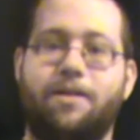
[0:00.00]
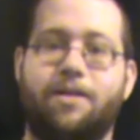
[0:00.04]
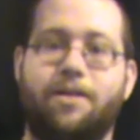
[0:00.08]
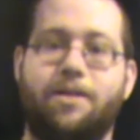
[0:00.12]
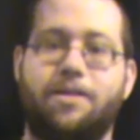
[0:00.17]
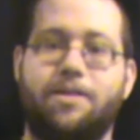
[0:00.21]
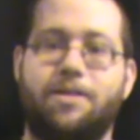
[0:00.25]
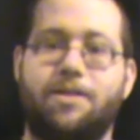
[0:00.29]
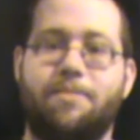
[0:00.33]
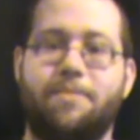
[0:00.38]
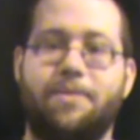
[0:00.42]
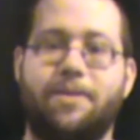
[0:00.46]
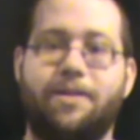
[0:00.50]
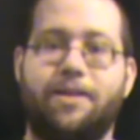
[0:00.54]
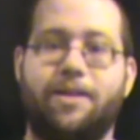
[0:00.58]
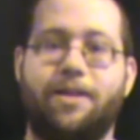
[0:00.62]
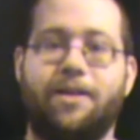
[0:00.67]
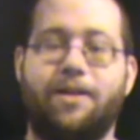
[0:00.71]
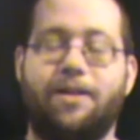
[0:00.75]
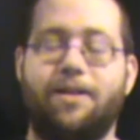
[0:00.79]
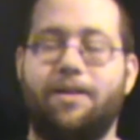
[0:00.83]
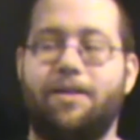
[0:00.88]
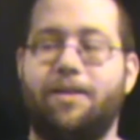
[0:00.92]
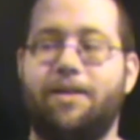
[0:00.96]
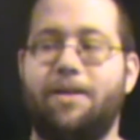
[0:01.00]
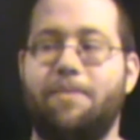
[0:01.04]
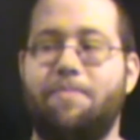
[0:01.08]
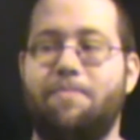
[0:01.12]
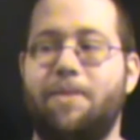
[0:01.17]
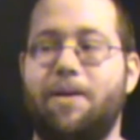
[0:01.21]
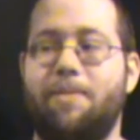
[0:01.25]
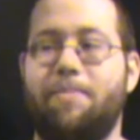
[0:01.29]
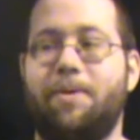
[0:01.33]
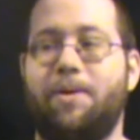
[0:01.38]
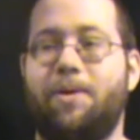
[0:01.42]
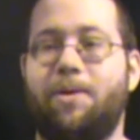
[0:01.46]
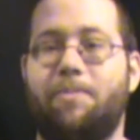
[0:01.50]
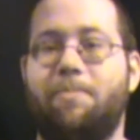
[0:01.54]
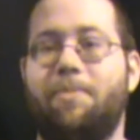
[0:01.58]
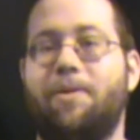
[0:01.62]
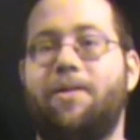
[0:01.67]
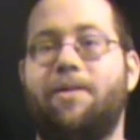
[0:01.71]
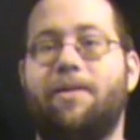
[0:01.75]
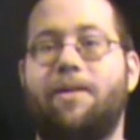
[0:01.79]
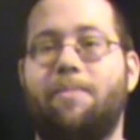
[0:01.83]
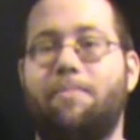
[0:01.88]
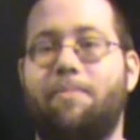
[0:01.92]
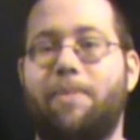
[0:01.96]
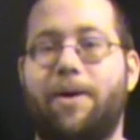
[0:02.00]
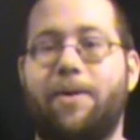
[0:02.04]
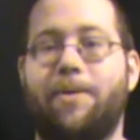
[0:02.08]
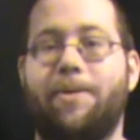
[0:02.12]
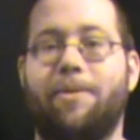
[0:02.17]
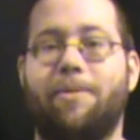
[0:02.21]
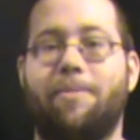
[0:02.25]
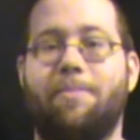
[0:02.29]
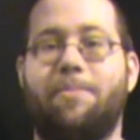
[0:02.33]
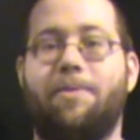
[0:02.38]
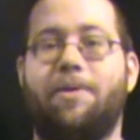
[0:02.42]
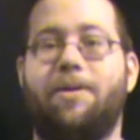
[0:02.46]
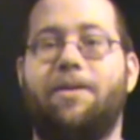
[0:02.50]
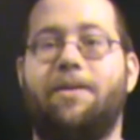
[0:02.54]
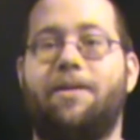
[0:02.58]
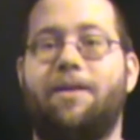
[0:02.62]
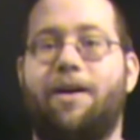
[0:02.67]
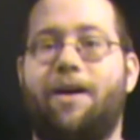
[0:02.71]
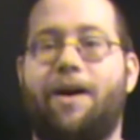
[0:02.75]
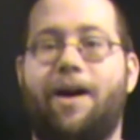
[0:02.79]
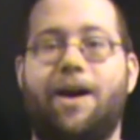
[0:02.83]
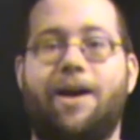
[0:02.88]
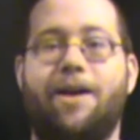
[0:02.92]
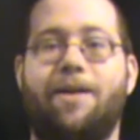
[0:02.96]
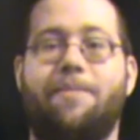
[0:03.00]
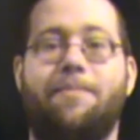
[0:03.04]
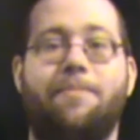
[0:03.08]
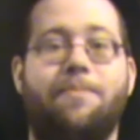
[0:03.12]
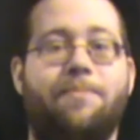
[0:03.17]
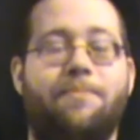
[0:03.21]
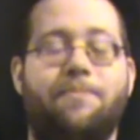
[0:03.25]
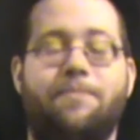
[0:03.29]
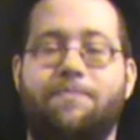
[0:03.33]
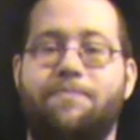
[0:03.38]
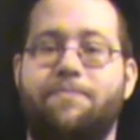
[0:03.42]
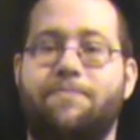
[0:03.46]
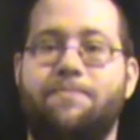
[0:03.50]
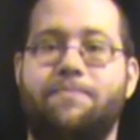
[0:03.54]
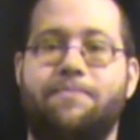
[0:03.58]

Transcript: because I mean, like, it maybe could be done better, but I'm